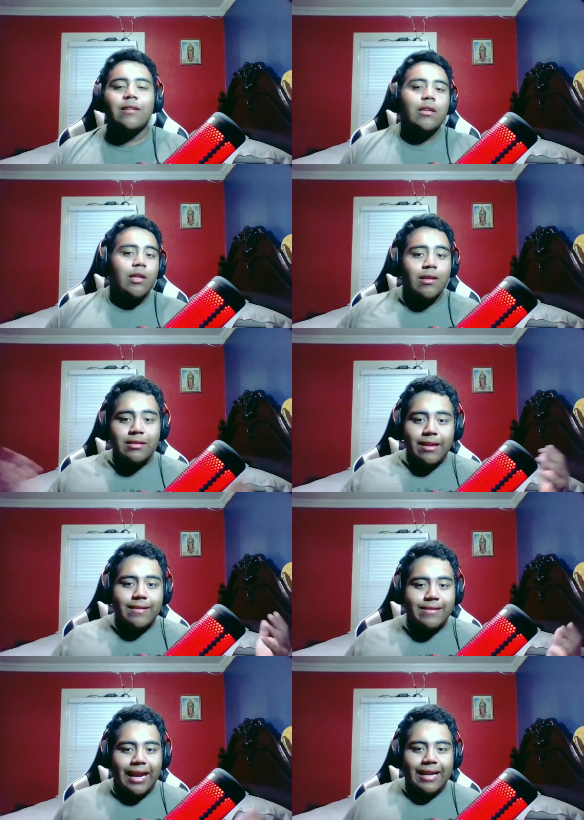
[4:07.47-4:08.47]

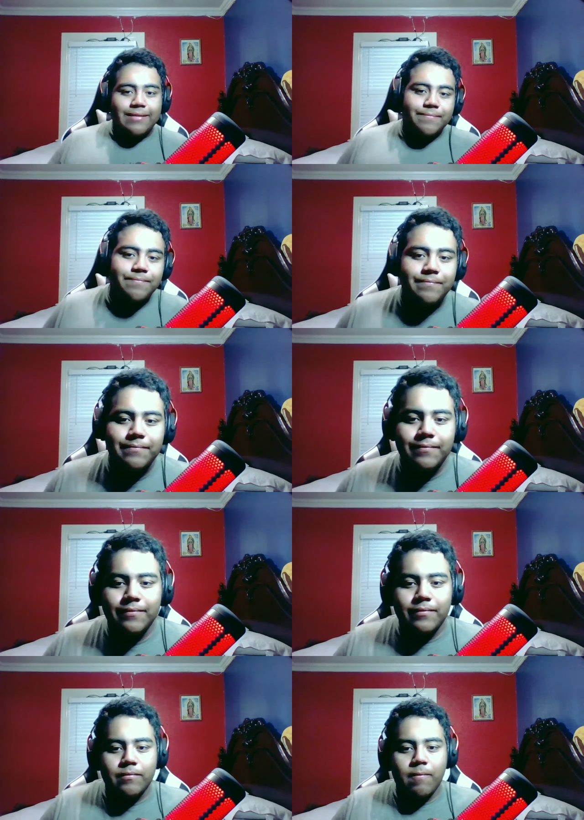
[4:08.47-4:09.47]

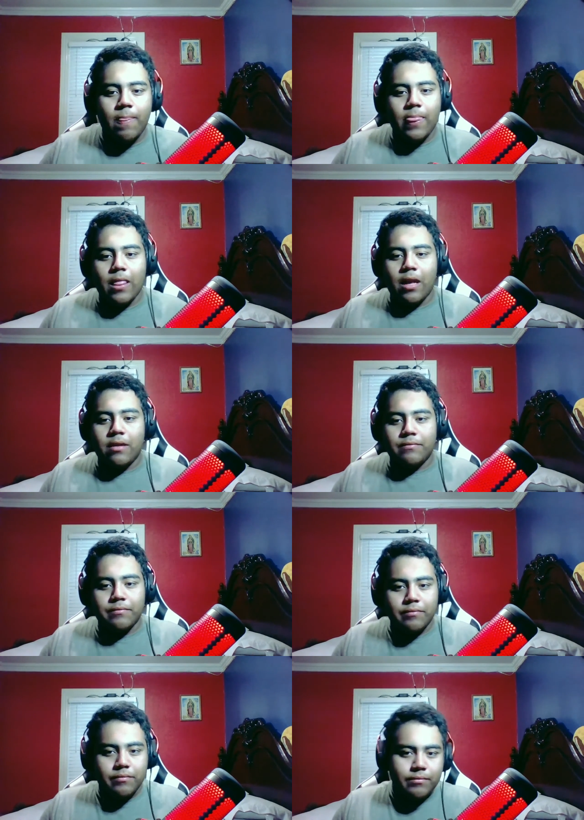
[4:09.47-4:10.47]

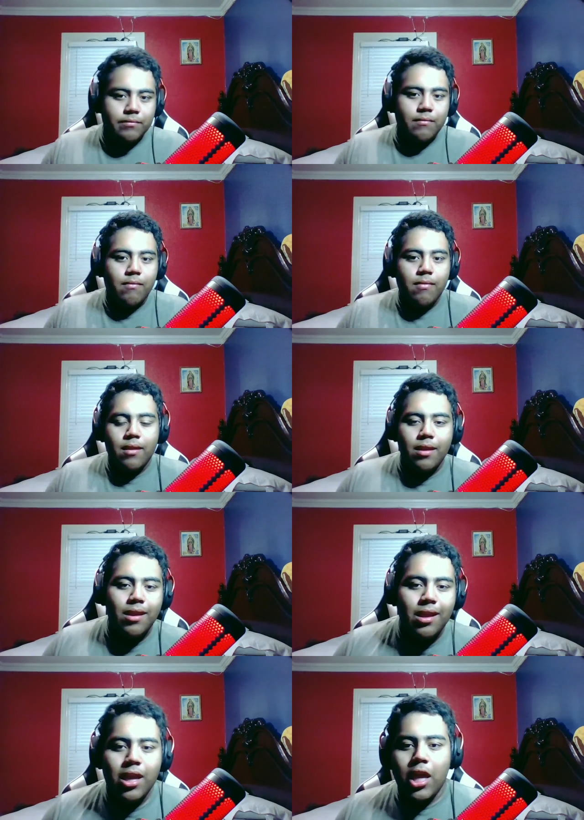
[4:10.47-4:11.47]

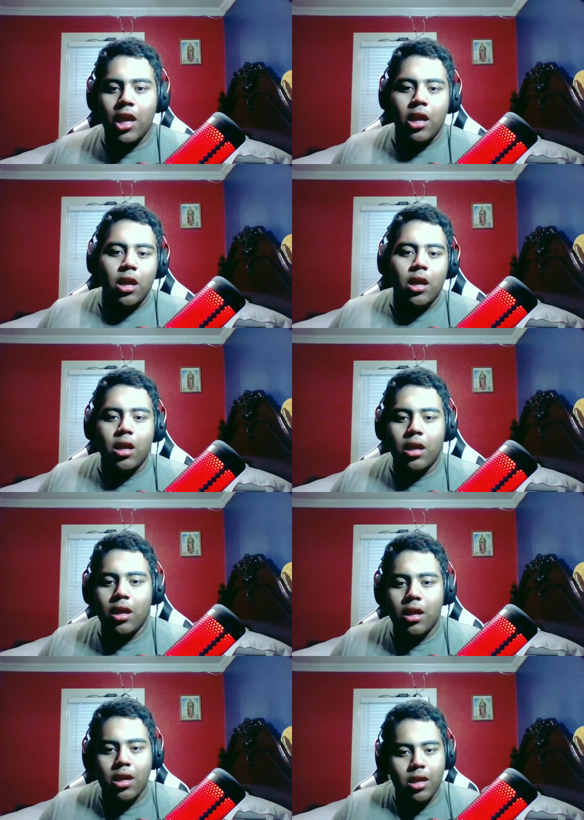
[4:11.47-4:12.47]

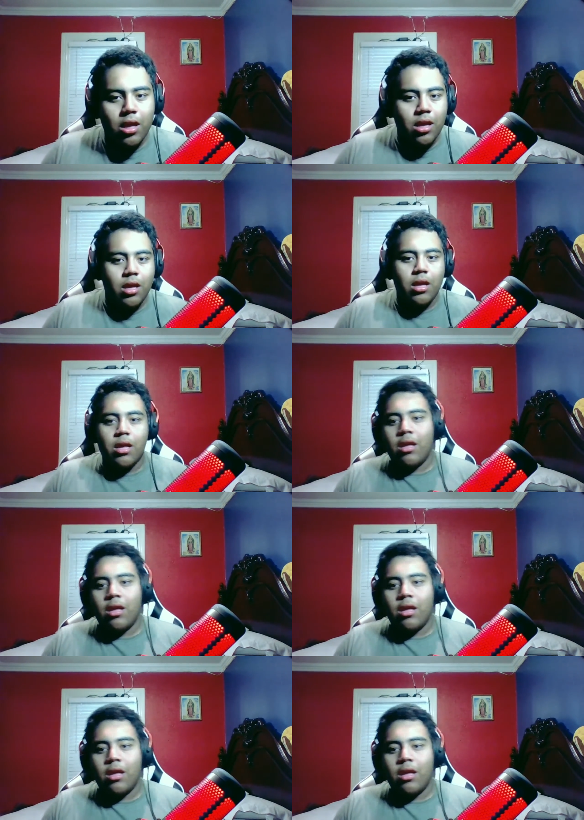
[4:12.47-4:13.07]
Nobody speaks.